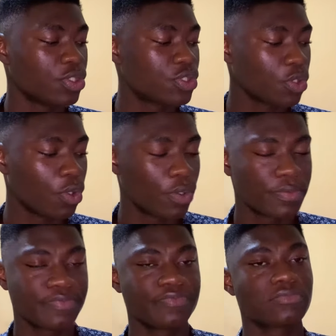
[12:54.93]

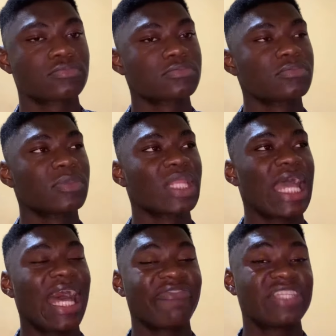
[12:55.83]
So
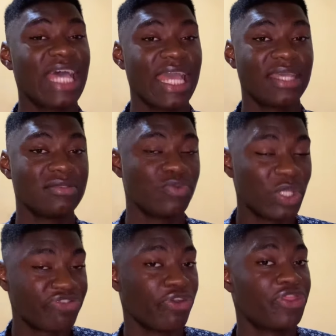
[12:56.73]
after I
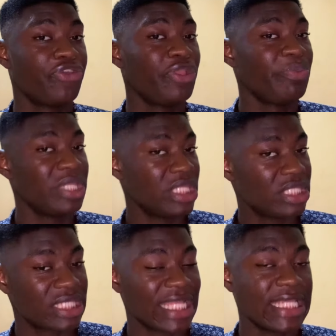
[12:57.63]
wait for 3
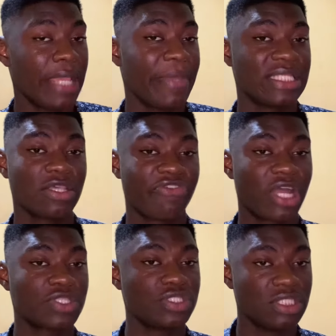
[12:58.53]
minutes, I time myself
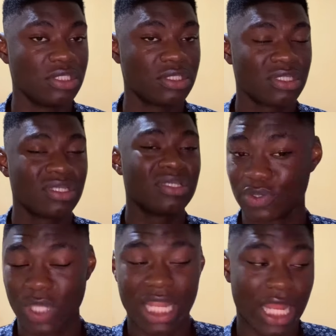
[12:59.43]
actually.
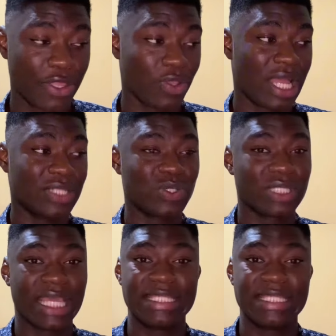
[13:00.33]
Don't allow your hands to